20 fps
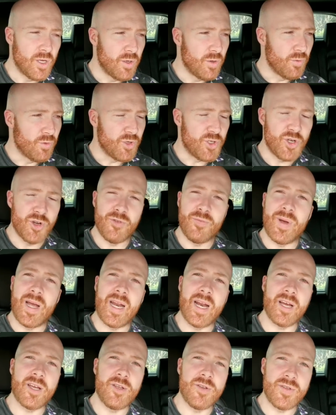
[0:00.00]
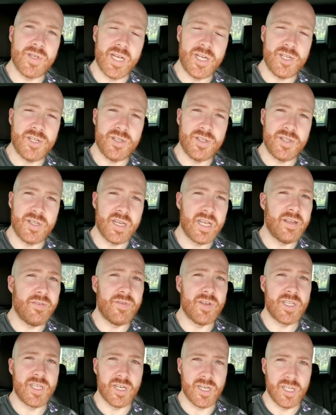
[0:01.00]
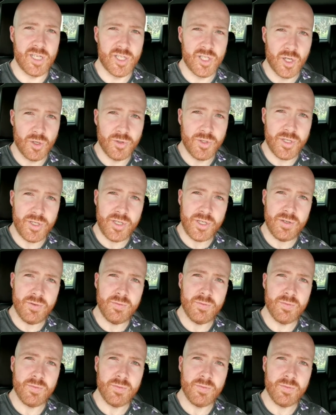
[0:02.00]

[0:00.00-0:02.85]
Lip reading: Would you have made accusations that he physically assaulted you?